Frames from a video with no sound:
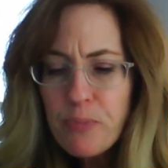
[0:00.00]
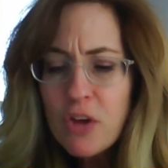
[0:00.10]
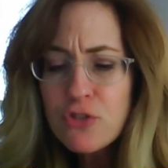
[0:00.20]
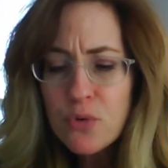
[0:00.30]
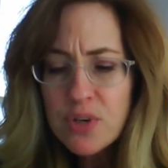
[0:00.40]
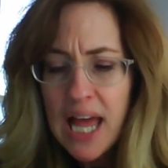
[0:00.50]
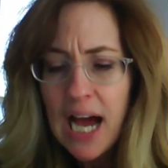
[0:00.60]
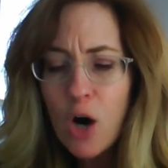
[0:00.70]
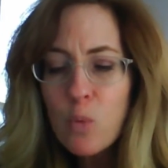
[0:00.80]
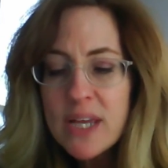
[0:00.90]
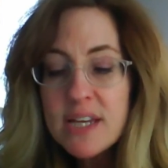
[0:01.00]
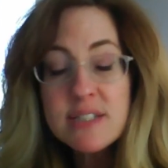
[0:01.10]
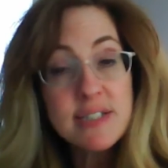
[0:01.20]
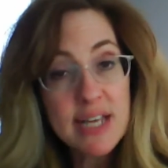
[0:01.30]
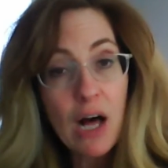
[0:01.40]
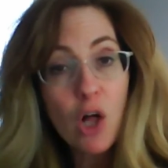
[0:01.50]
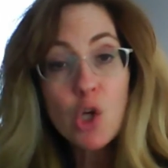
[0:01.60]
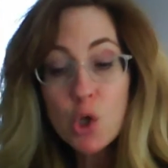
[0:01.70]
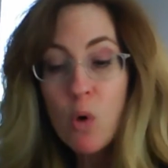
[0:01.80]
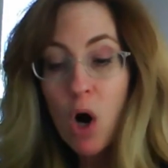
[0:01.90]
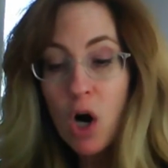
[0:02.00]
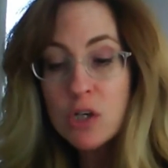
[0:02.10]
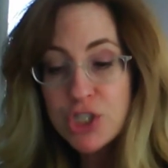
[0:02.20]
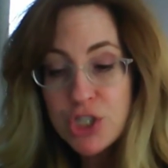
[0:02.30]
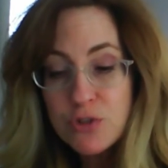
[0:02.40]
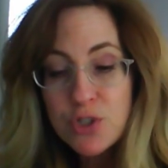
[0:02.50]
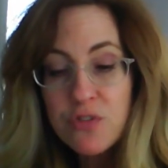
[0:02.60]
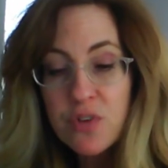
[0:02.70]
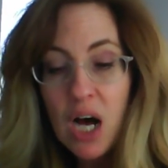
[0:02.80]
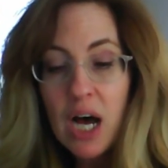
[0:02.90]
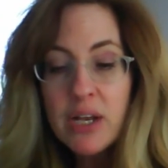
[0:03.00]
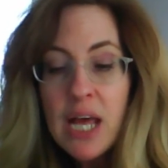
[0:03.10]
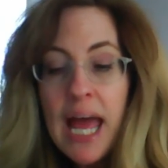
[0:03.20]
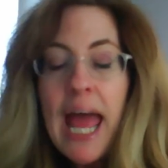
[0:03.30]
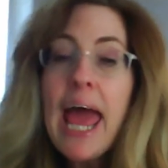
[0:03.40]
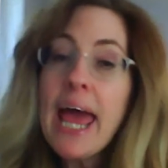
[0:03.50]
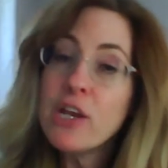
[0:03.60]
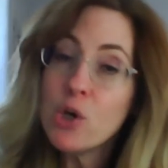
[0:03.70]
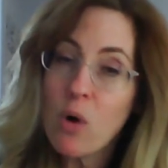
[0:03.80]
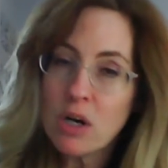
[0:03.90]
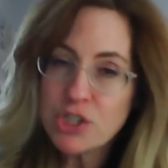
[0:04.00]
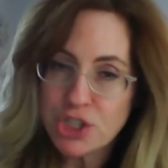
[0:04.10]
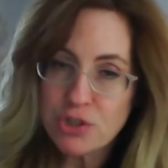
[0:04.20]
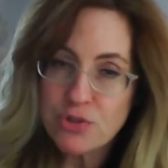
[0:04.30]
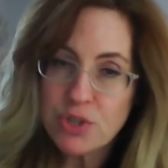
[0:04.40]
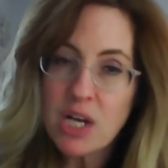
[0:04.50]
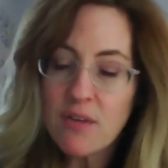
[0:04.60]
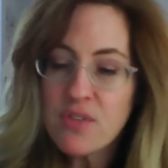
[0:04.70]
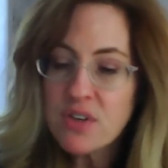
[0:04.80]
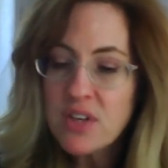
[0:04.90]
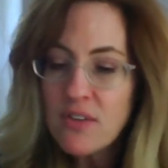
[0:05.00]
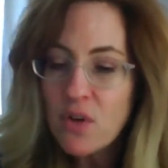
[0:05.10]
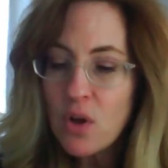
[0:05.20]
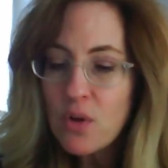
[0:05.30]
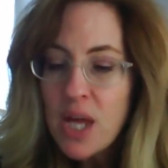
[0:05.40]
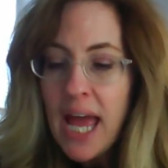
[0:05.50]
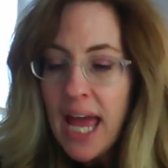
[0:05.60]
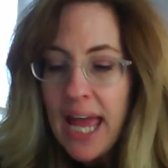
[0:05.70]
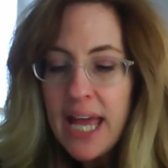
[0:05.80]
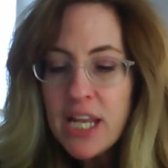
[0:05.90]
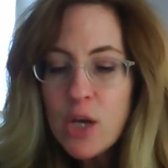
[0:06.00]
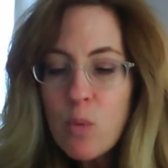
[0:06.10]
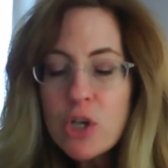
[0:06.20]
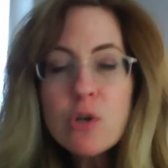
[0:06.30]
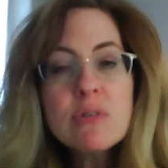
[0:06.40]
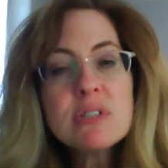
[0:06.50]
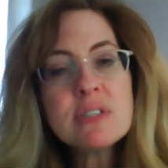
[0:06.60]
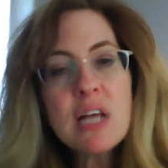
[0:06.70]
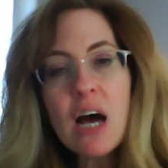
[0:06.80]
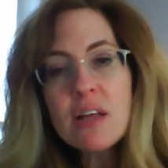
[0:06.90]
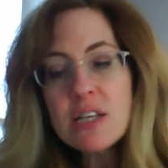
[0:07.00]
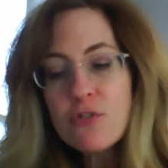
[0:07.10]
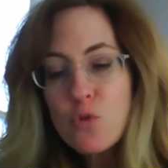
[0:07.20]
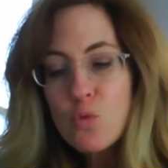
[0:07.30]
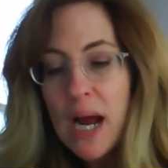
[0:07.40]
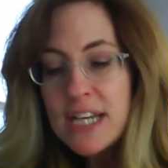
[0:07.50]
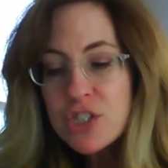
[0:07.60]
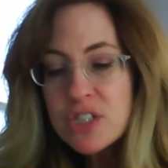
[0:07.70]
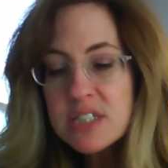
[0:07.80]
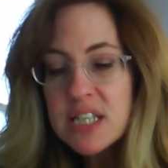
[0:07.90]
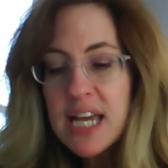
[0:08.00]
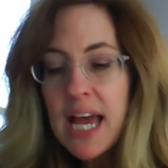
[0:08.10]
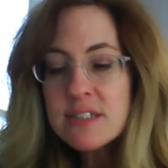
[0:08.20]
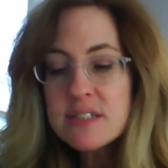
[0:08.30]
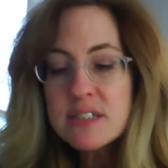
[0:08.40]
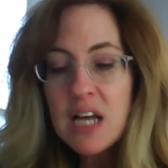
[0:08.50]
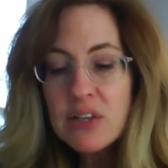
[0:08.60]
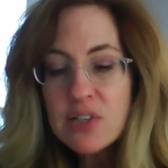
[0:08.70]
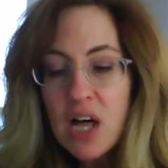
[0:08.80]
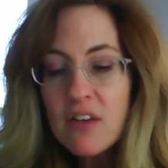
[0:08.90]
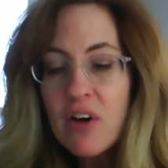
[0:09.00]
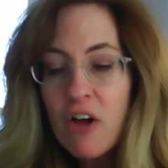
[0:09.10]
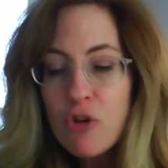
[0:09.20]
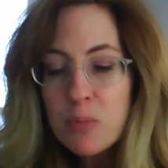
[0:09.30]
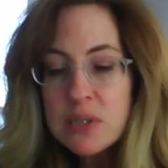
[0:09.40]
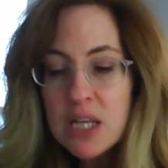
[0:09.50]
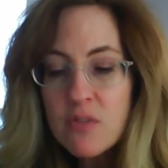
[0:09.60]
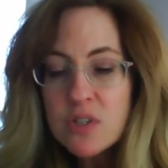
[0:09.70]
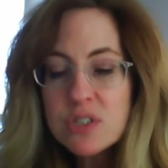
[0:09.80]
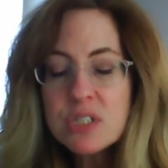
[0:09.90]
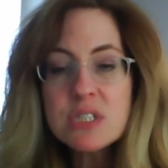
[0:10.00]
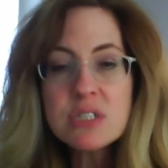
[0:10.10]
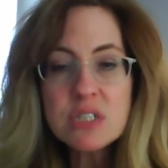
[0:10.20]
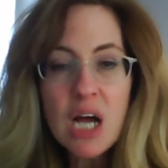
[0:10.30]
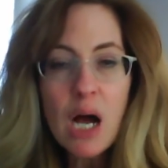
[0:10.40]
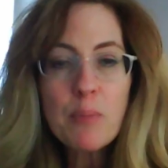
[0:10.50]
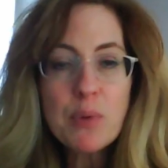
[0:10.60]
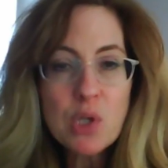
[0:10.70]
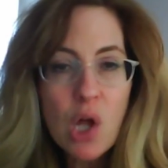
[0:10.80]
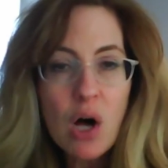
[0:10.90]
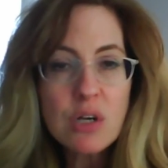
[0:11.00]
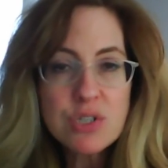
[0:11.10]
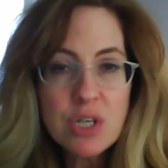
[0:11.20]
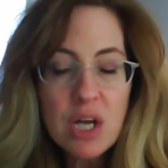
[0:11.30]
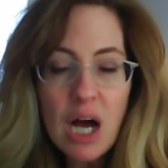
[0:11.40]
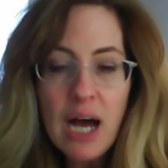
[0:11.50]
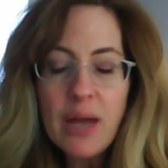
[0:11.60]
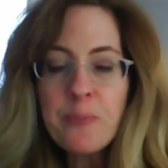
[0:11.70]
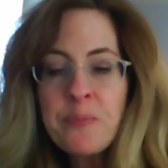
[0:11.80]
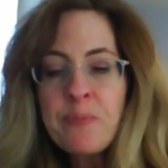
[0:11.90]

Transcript: So now we can tell who are children of God and who are children of the devil. Anyone who does not live righteously and does not love other believers does not belong to God.